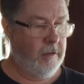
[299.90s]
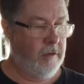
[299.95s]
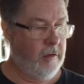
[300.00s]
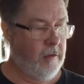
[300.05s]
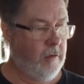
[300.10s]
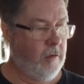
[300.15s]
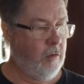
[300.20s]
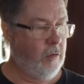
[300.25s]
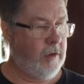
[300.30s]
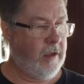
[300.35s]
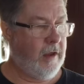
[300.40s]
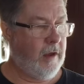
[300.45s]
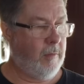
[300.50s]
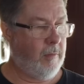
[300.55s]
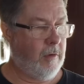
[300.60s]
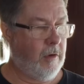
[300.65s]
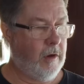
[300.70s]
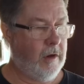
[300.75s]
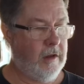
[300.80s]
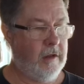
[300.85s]
the new
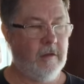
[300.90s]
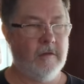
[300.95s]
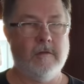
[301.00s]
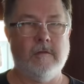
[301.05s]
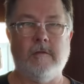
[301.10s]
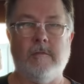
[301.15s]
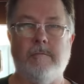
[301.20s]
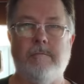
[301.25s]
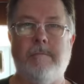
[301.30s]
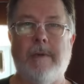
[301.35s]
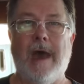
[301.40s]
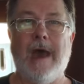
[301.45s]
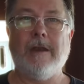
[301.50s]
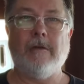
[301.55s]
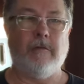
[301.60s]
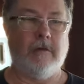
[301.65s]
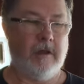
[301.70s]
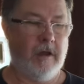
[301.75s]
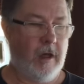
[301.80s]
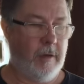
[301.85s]
camera is
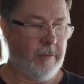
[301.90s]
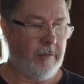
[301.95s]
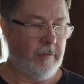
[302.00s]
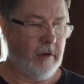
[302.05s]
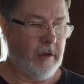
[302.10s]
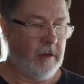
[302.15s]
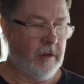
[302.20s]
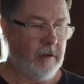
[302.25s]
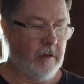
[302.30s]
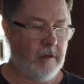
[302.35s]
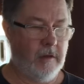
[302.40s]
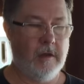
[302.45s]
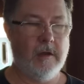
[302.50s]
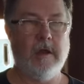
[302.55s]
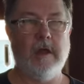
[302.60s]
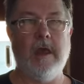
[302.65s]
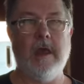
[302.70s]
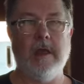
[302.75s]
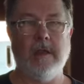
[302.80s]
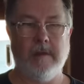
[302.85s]
battery operated,
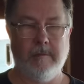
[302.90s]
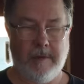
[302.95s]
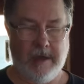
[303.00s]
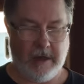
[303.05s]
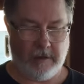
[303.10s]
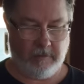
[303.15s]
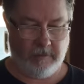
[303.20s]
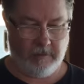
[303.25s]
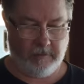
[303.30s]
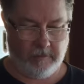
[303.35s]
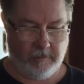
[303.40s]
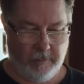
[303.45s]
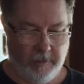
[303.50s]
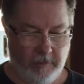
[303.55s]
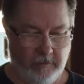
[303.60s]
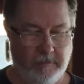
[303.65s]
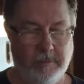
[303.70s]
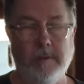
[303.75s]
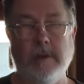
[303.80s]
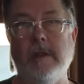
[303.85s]
and the battery
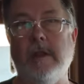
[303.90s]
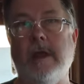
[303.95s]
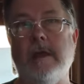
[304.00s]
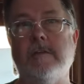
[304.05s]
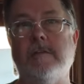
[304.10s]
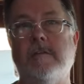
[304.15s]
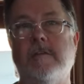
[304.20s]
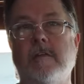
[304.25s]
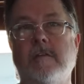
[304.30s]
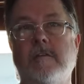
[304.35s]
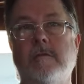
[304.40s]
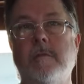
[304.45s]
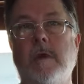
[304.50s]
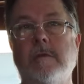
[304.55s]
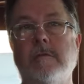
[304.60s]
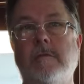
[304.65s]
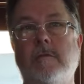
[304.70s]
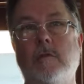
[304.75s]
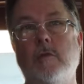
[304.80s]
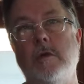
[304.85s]
supposedly lasts 6
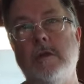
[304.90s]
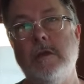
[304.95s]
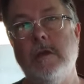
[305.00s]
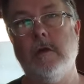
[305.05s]
months to a